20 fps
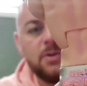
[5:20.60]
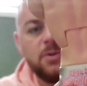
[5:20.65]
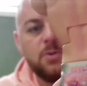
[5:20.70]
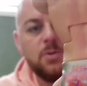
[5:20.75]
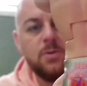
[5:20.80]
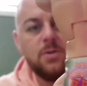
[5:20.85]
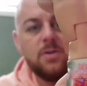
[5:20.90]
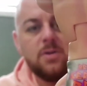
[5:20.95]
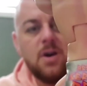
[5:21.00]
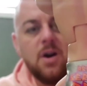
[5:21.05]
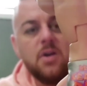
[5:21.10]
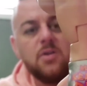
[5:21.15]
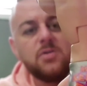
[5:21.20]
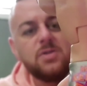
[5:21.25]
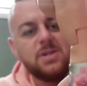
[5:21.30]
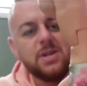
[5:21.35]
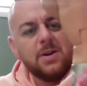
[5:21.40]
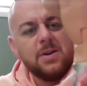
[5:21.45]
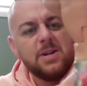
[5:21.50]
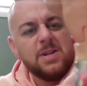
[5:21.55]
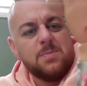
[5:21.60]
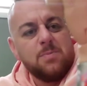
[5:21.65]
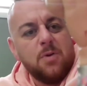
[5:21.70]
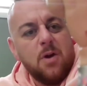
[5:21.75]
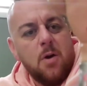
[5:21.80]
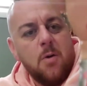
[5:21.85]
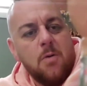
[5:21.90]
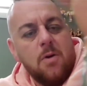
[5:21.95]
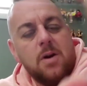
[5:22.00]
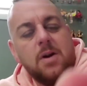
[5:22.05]
cool. Are you serious,
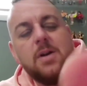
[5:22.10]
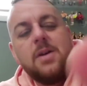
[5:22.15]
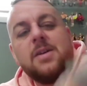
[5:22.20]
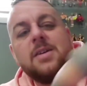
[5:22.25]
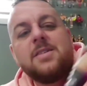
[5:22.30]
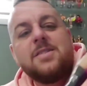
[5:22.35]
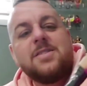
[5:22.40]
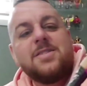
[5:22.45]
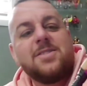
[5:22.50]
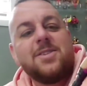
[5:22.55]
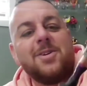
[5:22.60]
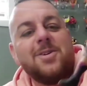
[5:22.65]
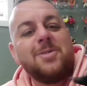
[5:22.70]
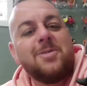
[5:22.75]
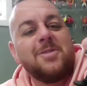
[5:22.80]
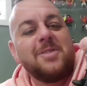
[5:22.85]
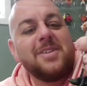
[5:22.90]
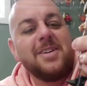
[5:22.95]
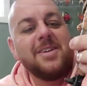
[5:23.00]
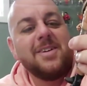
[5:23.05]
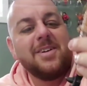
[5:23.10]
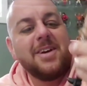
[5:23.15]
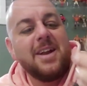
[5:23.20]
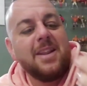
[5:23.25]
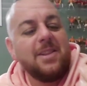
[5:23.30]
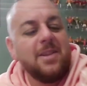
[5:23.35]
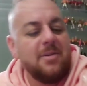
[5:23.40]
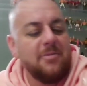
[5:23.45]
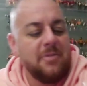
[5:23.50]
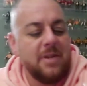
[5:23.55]
bro? So gotta
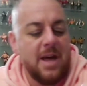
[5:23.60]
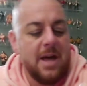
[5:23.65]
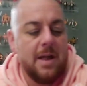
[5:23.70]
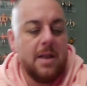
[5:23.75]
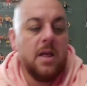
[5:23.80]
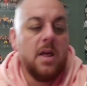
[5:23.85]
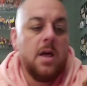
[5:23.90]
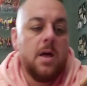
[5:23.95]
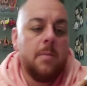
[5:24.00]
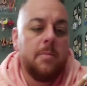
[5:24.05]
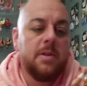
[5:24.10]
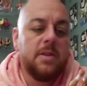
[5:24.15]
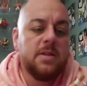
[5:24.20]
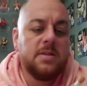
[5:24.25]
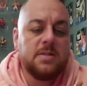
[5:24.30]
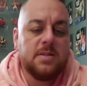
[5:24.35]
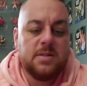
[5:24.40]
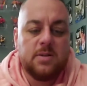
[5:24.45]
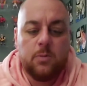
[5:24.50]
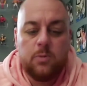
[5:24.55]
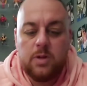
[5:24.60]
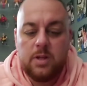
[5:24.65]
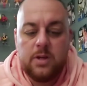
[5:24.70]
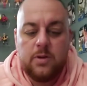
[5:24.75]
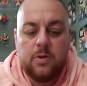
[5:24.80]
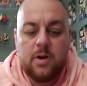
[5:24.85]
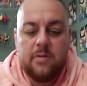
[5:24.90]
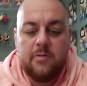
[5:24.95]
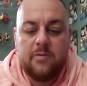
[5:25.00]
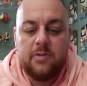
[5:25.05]
love that. But this is a really
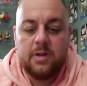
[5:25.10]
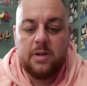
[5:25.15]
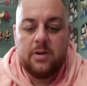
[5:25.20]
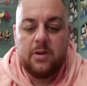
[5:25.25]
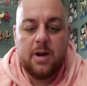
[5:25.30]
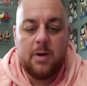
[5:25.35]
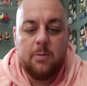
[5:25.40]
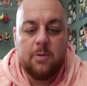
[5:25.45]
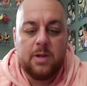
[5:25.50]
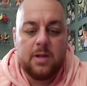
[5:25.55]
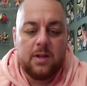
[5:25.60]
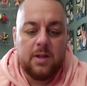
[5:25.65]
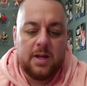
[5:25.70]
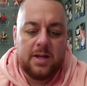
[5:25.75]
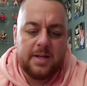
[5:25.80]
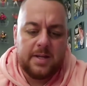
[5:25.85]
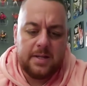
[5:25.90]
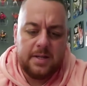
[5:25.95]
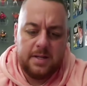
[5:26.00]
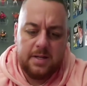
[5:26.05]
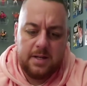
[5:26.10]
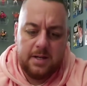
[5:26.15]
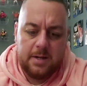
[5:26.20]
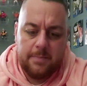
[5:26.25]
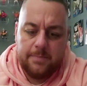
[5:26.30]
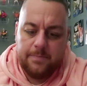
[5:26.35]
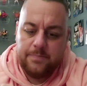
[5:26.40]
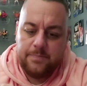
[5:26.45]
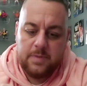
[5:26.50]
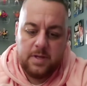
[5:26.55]
great figure. I really like it.
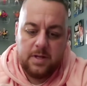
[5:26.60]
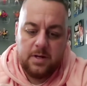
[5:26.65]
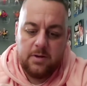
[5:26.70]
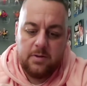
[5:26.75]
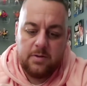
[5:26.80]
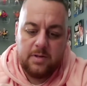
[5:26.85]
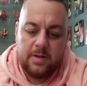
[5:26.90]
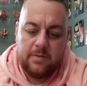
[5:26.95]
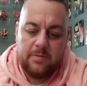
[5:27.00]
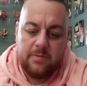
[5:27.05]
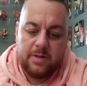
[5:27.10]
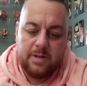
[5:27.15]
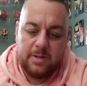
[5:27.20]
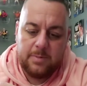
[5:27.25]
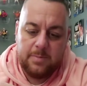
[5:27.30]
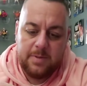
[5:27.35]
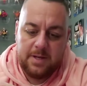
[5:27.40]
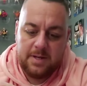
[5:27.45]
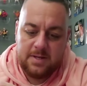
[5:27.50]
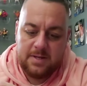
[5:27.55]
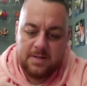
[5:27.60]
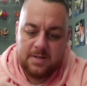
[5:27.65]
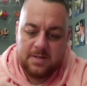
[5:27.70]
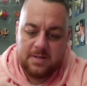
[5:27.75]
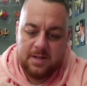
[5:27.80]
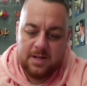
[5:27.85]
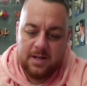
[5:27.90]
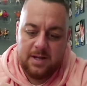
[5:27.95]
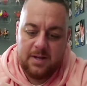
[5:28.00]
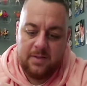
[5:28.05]
It definitely depicts
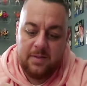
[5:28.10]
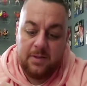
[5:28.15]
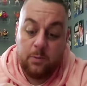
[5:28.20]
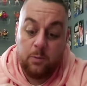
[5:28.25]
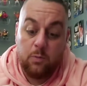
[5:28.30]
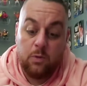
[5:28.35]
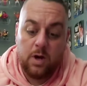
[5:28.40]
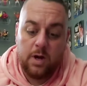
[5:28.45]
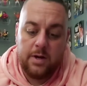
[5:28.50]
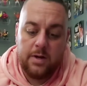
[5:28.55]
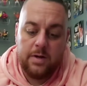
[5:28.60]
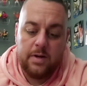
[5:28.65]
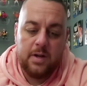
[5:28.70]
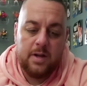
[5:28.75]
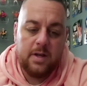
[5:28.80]
the run.